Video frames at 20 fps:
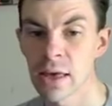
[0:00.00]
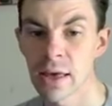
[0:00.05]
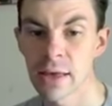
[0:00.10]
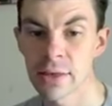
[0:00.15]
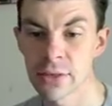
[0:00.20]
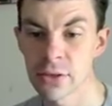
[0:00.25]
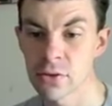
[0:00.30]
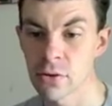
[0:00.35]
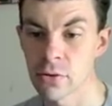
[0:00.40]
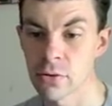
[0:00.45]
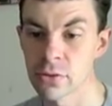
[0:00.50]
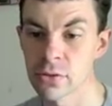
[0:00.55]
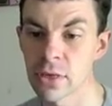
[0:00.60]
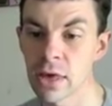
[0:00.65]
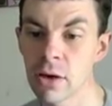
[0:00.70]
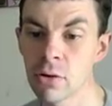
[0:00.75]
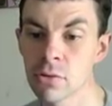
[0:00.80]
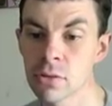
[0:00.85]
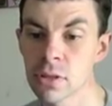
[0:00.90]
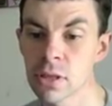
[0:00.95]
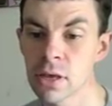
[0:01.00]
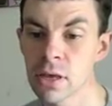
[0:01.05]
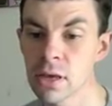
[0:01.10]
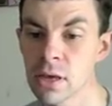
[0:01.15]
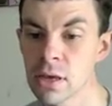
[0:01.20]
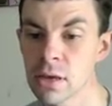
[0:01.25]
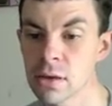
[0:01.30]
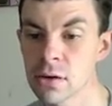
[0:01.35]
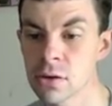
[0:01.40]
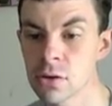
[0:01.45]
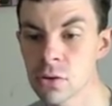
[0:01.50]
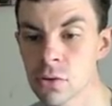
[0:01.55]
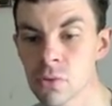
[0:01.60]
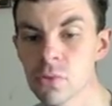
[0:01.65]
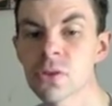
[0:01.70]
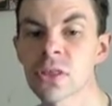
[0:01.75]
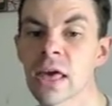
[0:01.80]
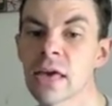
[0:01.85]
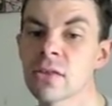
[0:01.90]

as it turns out, the news